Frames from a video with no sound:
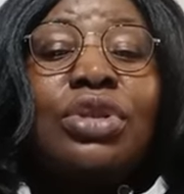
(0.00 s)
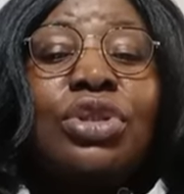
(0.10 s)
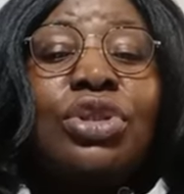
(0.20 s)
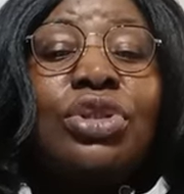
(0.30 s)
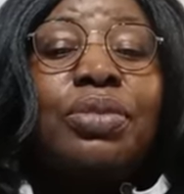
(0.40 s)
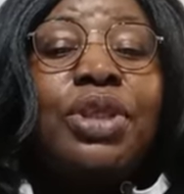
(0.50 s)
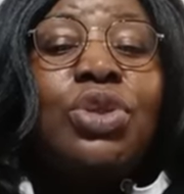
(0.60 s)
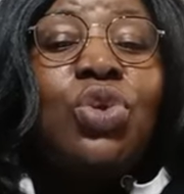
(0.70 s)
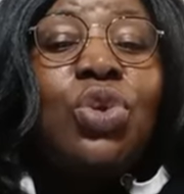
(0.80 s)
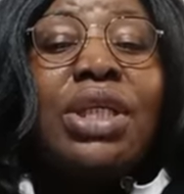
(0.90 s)
should be
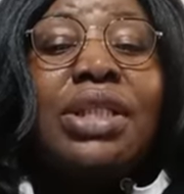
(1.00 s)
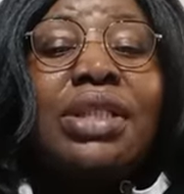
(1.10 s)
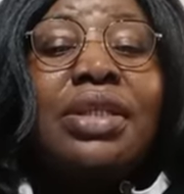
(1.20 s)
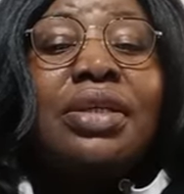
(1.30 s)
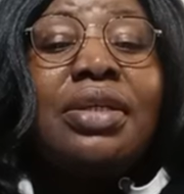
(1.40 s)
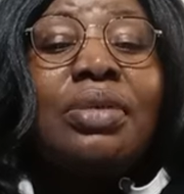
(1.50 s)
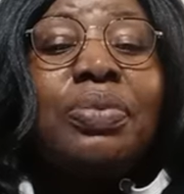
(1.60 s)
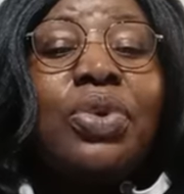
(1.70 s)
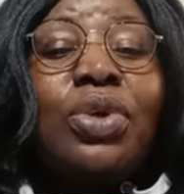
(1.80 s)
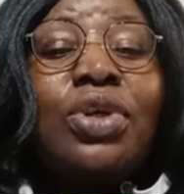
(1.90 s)
doing
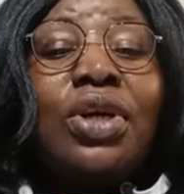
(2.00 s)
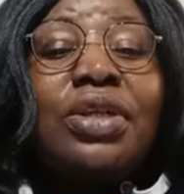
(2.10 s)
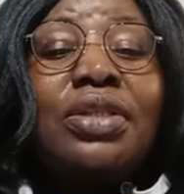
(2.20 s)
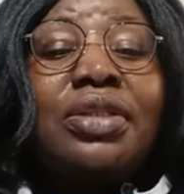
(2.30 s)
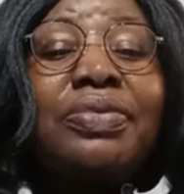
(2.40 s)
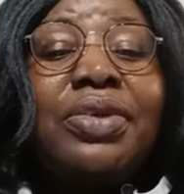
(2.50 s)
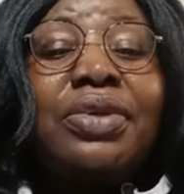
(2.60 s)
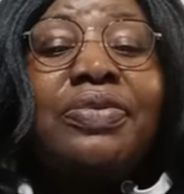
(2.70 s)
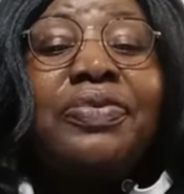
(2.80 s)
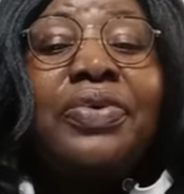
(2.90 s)
product
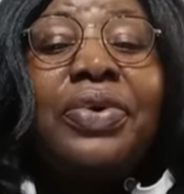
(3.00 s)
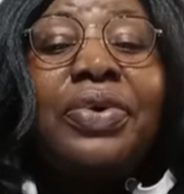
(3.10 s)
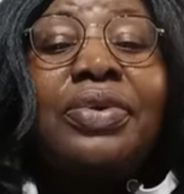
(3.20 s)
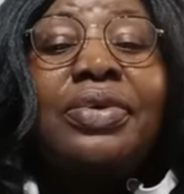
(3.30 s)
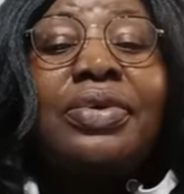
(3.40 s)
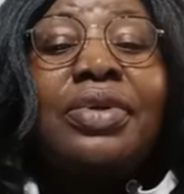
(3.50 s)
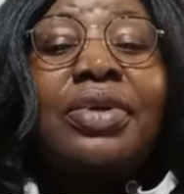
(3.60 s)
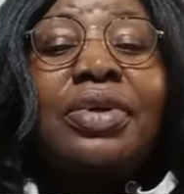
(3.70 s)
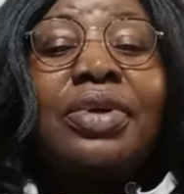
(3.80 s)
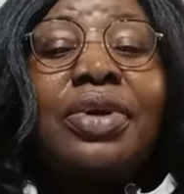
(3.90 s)
review for
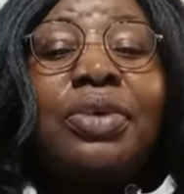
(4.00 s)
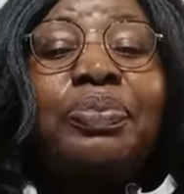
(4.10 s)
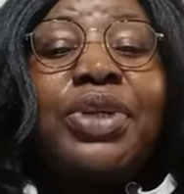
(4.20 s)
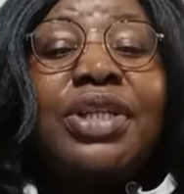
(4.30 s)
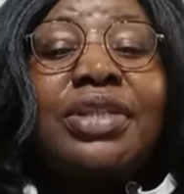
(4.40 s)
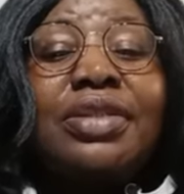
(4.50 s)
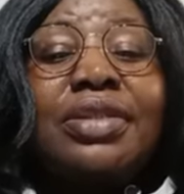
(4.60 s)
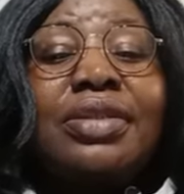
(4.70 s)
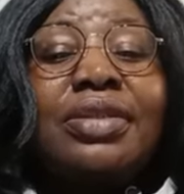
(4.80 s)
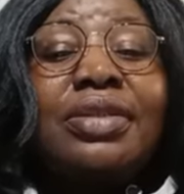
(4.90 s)
companies.